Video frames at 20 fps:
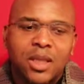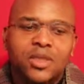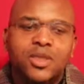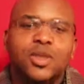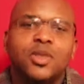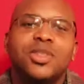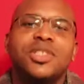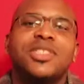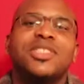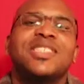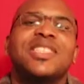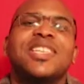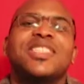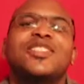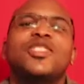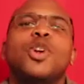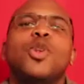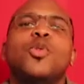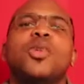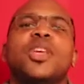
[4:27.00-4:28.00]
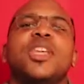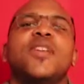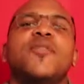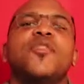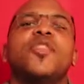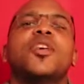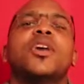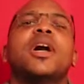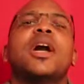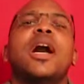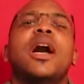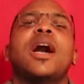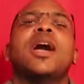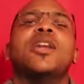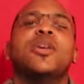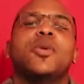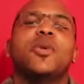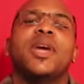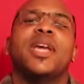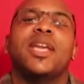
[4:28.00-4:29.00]
So she says, don't give your
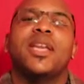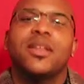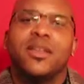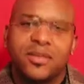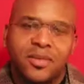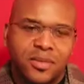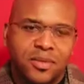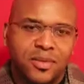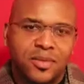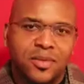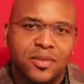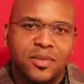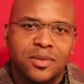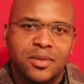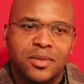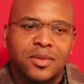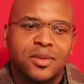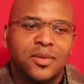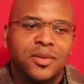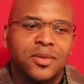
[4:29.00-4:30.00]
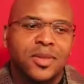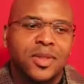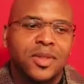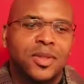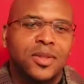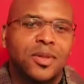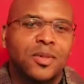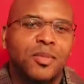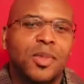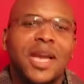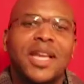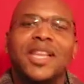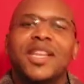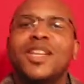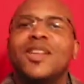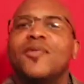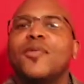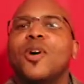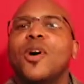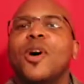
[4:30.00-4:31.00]
God away by
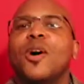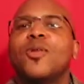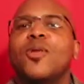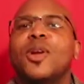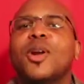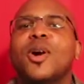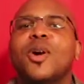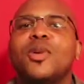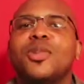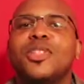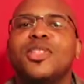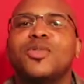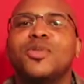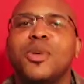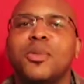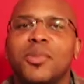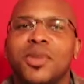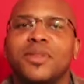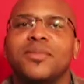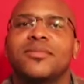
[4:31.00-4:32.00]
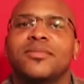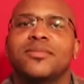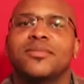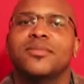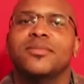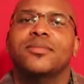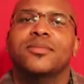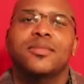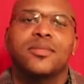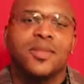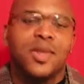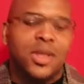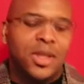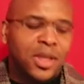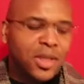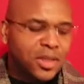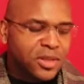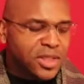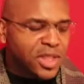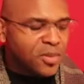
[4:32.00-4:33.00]
getting involved with all these women.
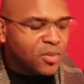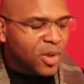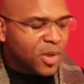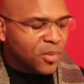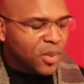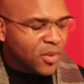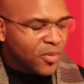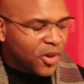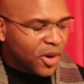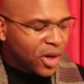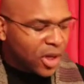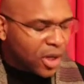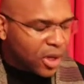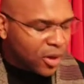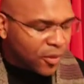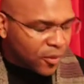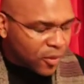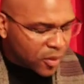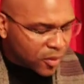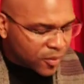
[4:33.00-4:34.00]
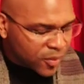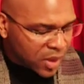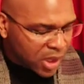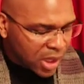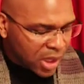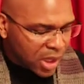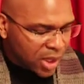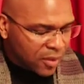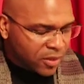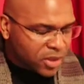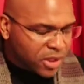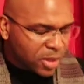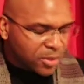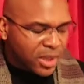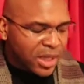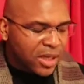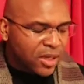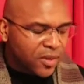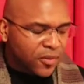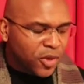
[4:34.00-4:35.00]
Says, baby, be very careful. Jump
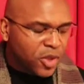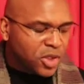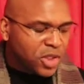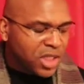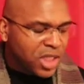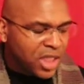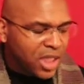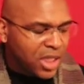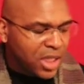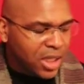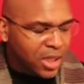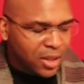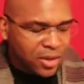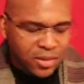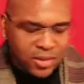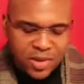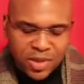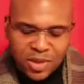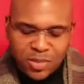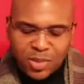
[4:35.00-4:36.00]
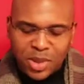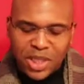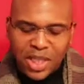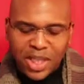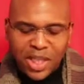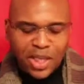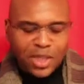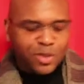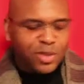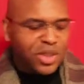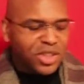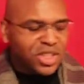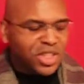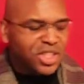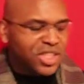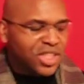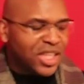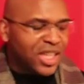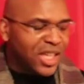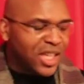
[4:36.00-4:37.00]
down to verse 10 now. But here's what
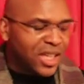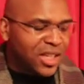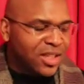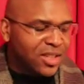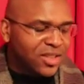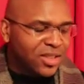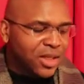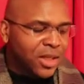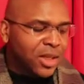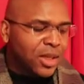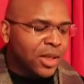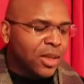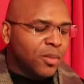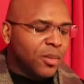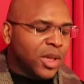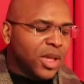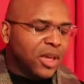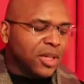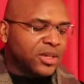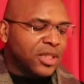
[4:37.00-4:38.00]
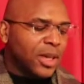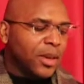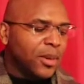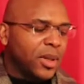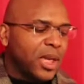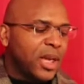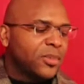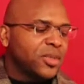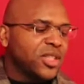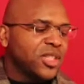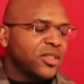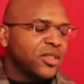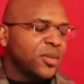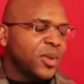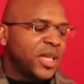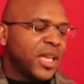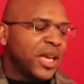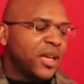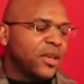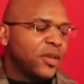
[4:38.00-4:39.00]
she says, I'm
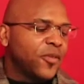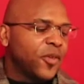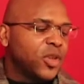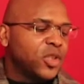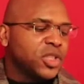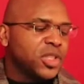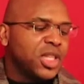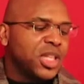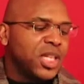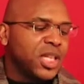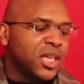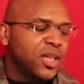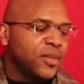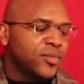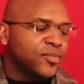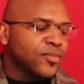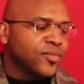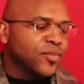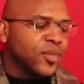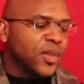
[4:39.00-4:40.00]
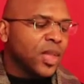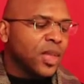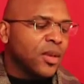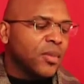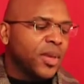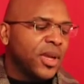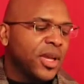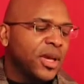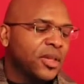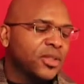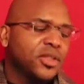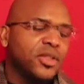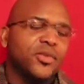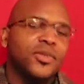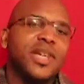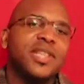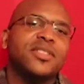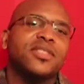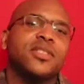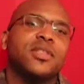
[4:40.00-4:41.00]
skipping down to verse 10, because the
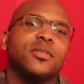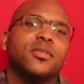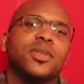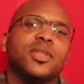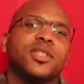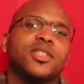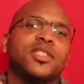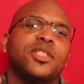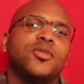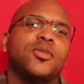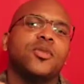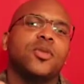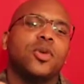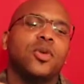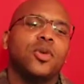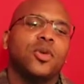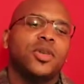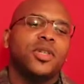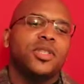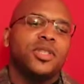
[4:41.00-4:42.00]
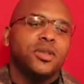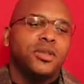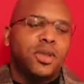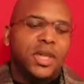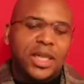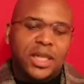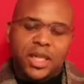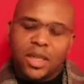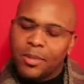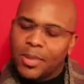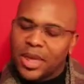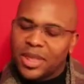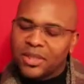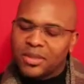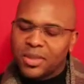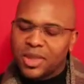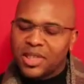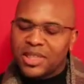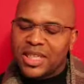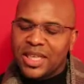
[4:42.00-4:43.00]
rest of the book she warns, and we'll have to come back
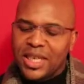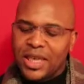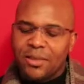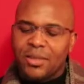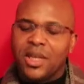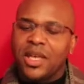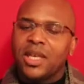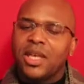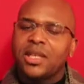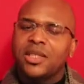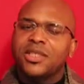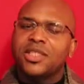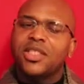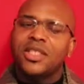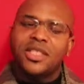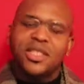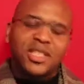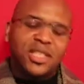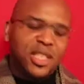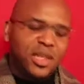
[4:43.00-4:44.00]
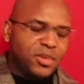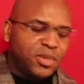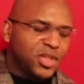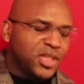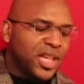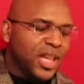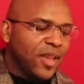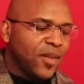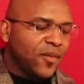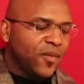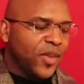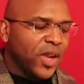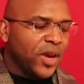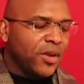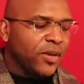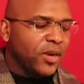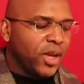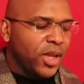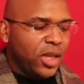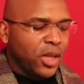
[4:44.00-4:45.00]
some other time, she seems to take
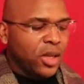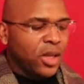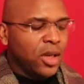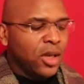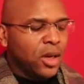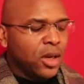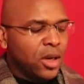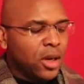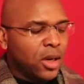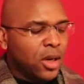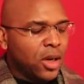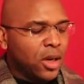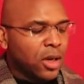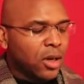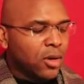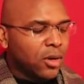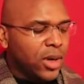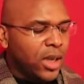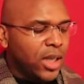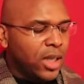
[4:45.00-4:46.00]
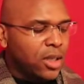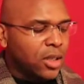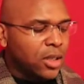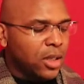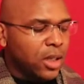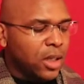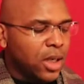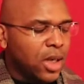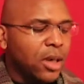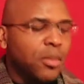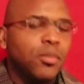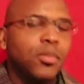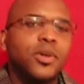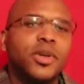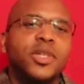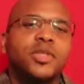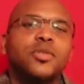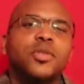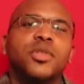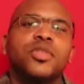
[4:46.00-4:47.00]
very great
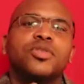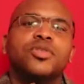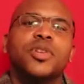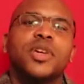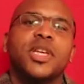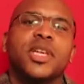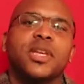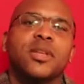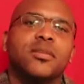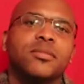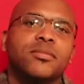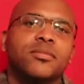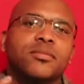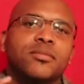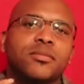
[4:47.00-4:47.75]
umbrage with drinking.